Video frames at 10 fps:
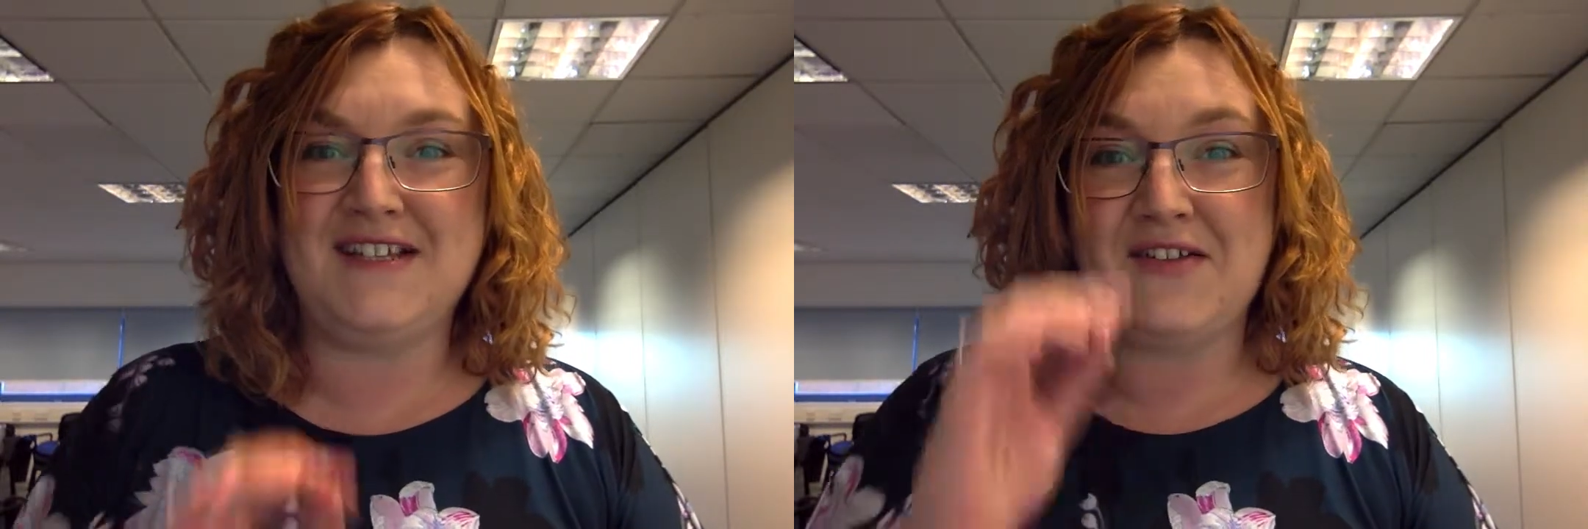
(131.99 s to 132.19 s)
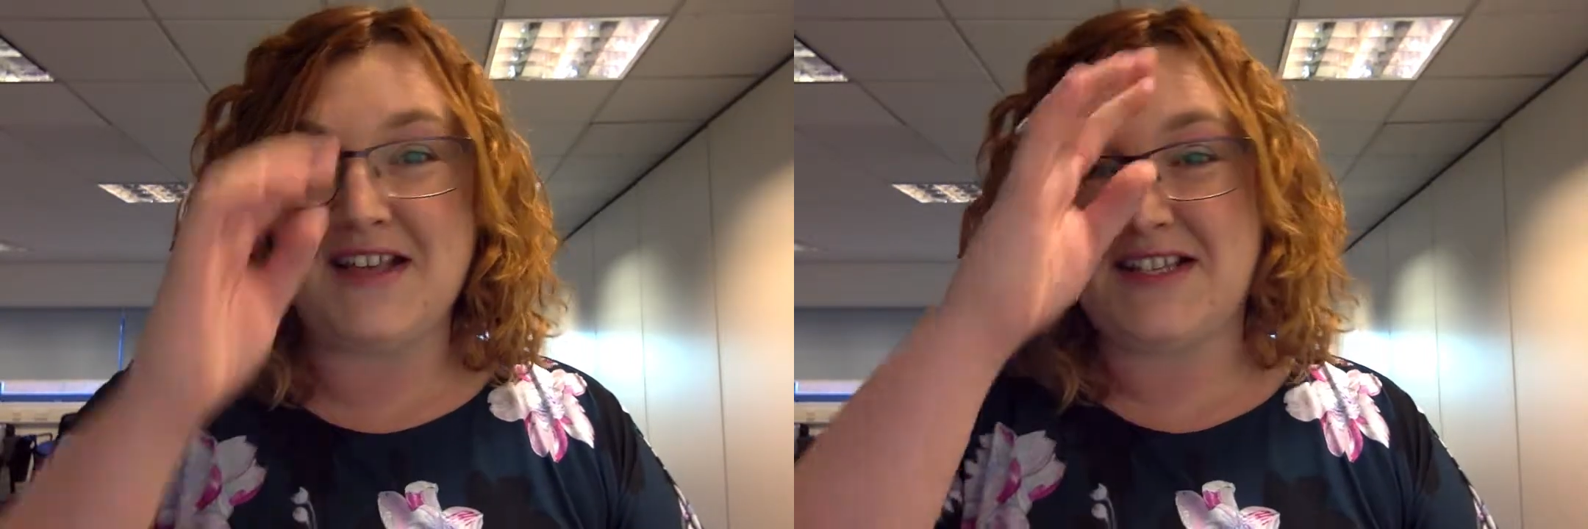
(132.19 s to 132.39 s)

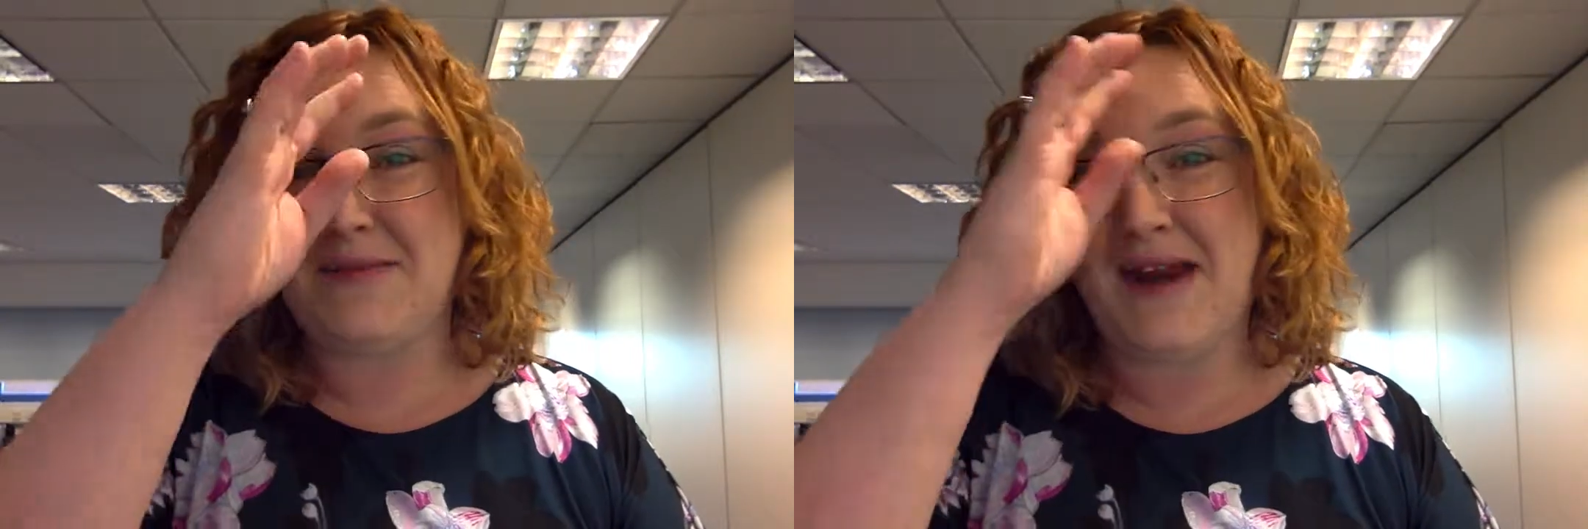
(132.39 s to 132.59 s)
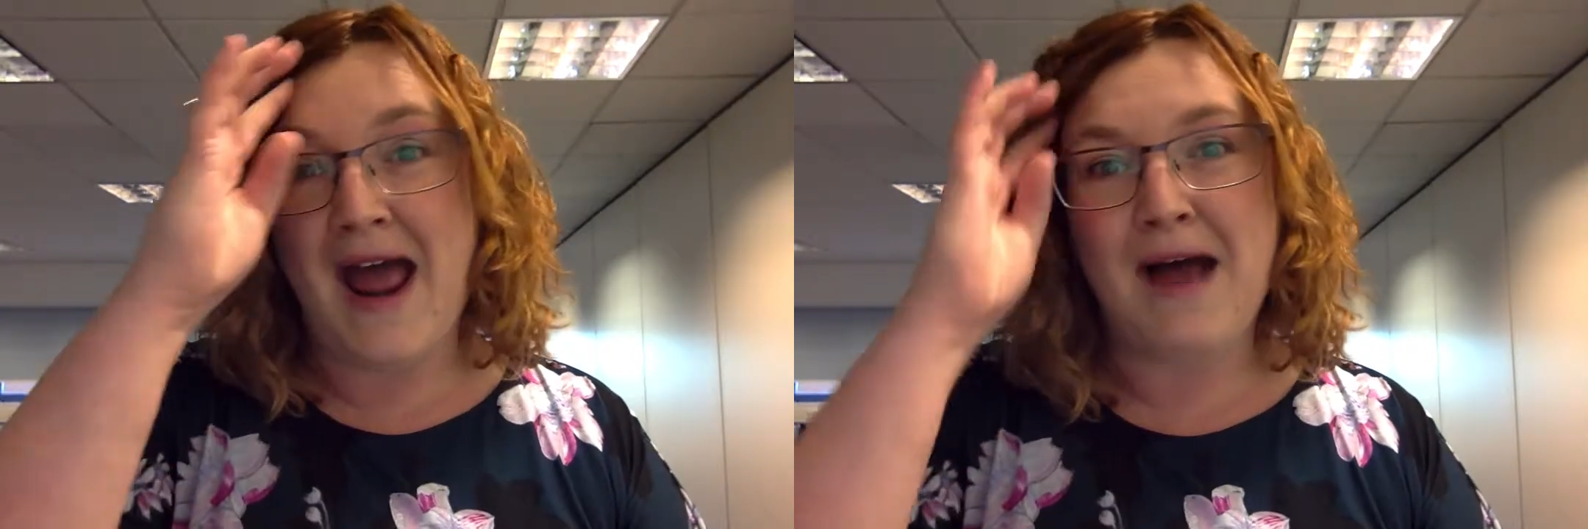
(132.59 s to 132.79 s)
so that's going to
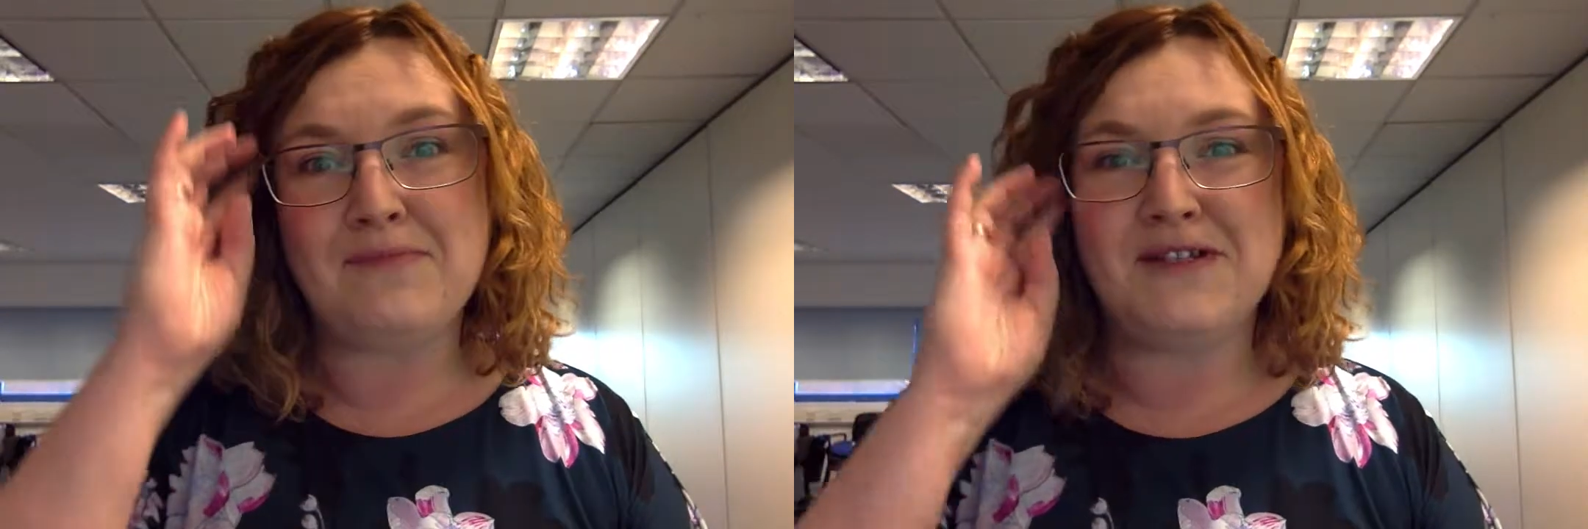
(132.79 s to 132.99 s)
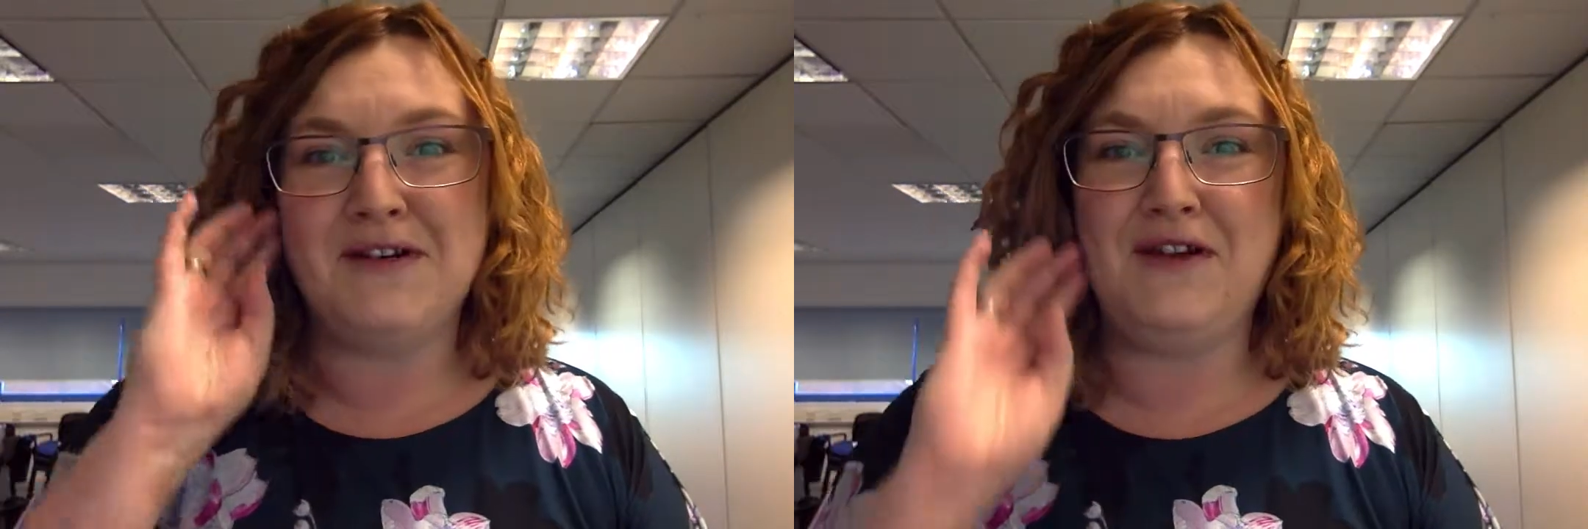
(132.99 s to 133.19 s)
be an
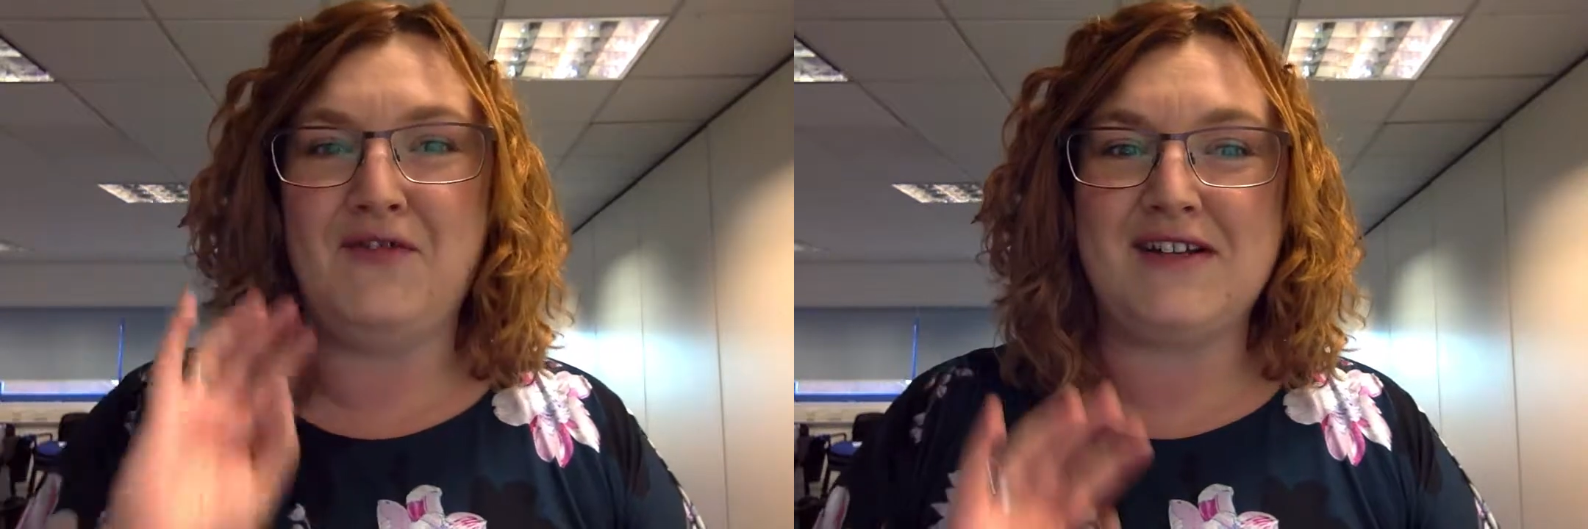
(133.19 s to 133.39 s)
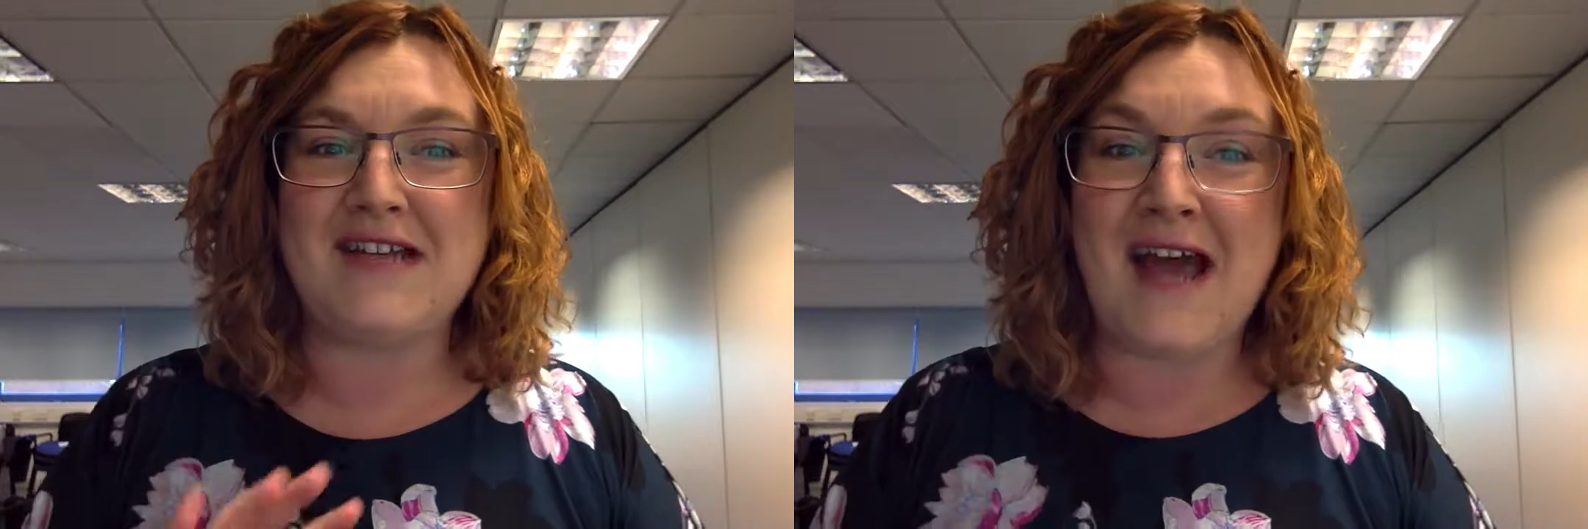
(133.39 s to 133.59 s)
absolutely
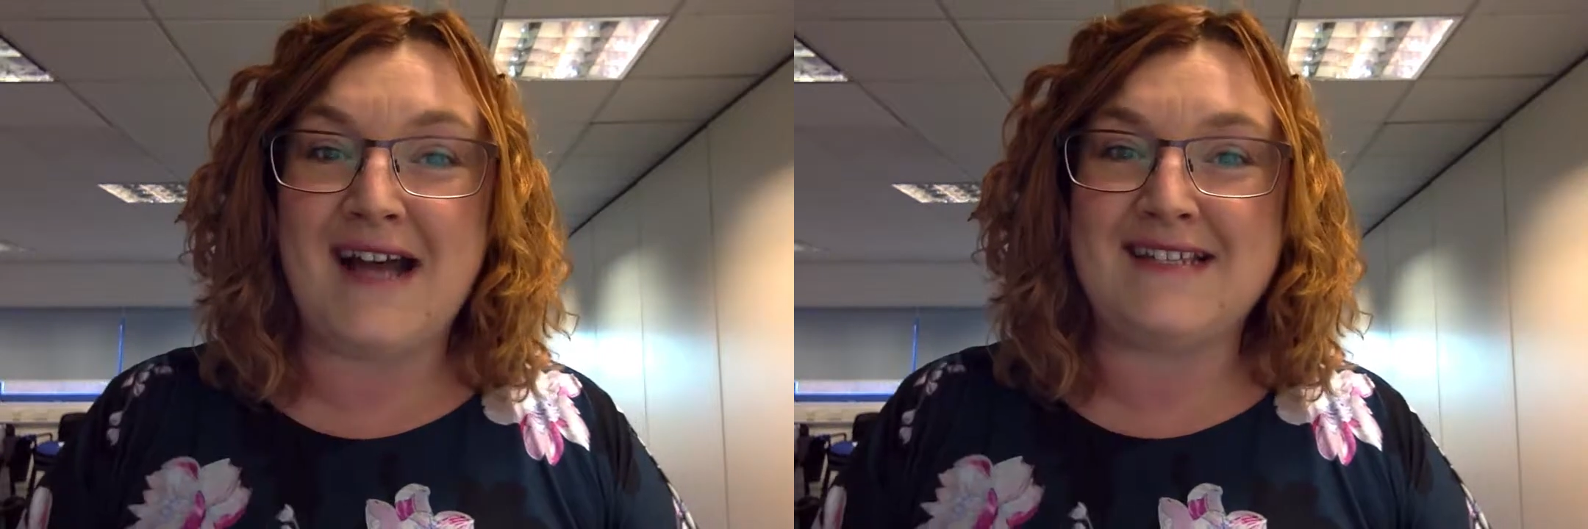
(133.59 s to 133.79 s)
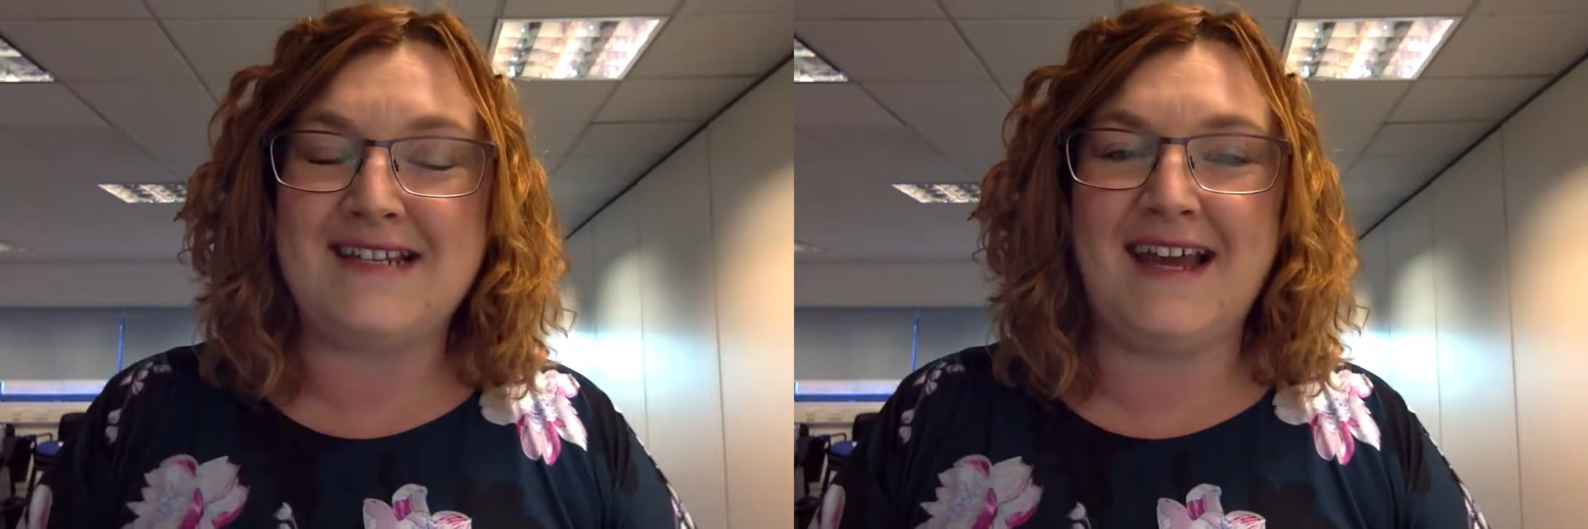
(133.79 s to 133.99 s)

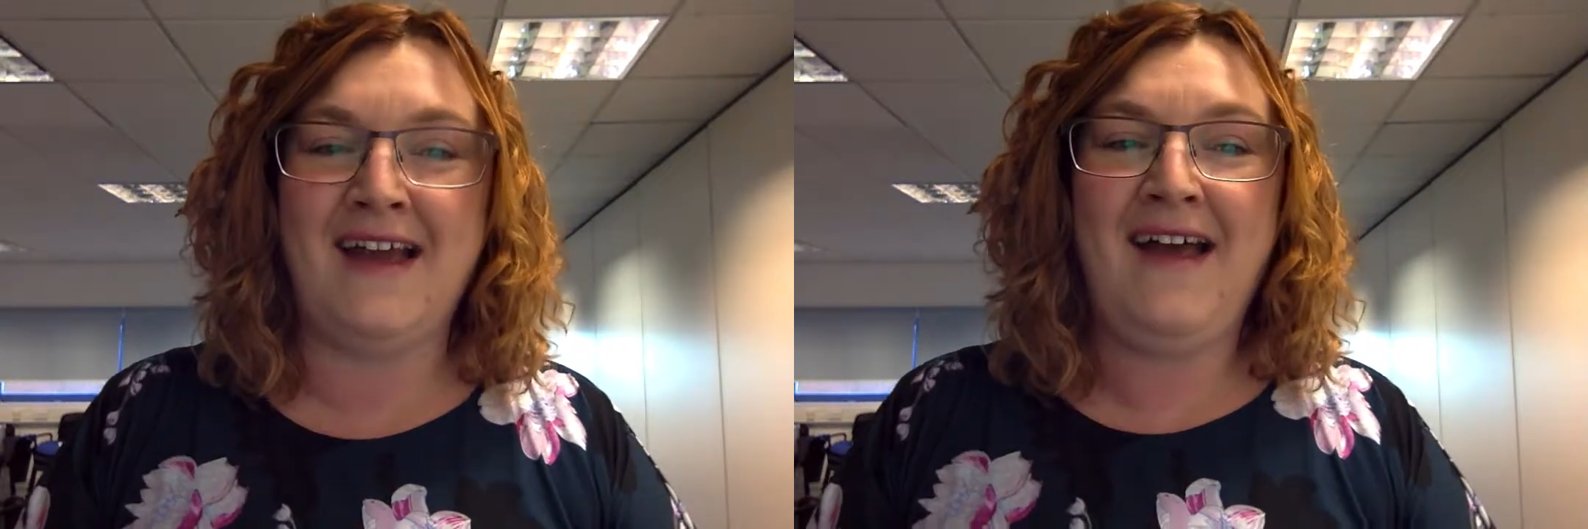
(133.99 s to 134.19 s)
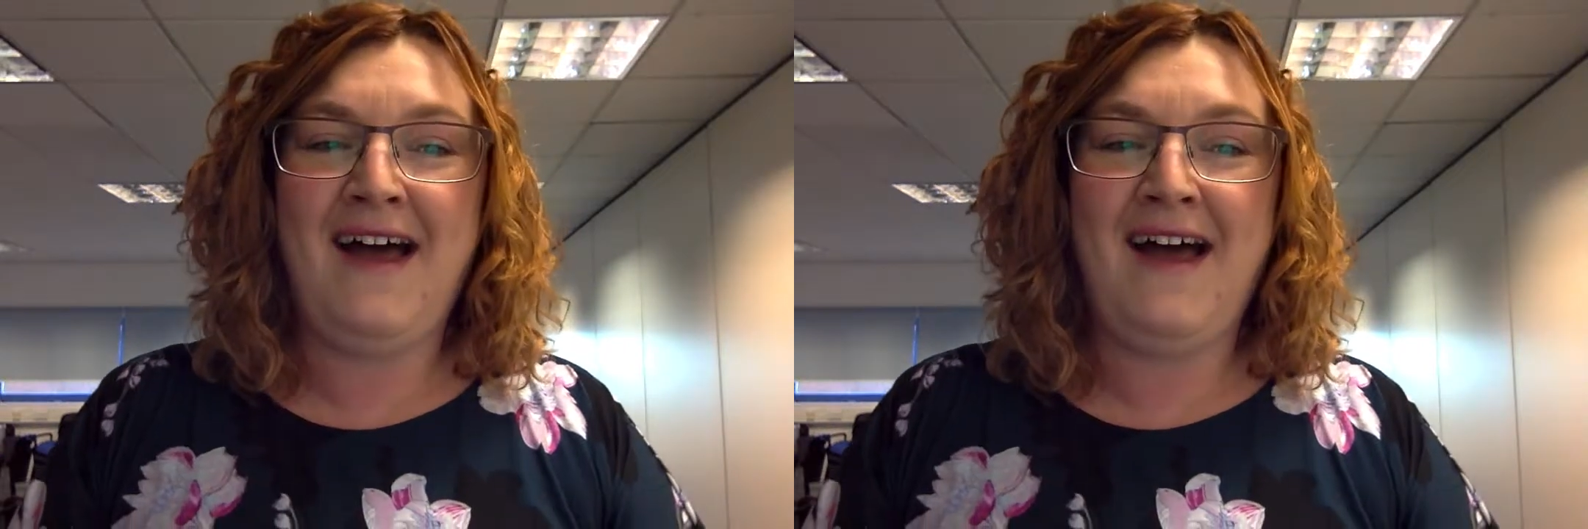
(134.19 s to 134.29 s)
fantastic